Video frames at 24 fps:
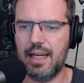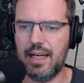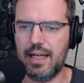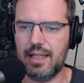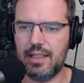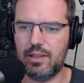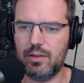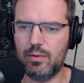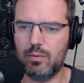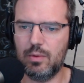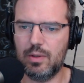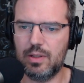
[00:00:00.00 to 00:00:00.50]

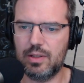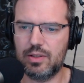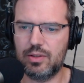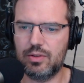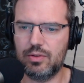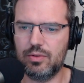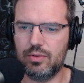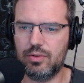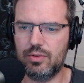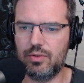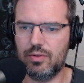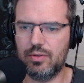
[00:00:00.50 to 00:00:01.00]
and you want
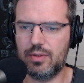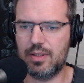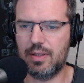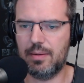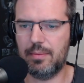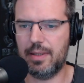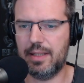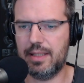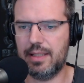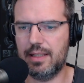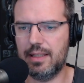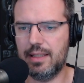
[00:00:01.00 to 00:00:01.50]
to do
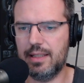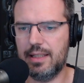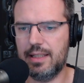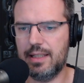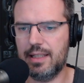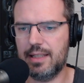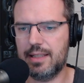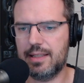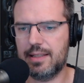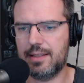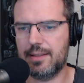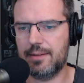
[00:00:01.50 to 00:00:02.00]
some
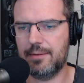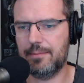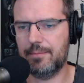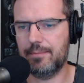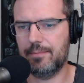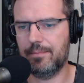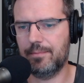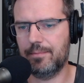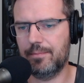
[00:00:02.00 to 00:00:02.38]
analytics.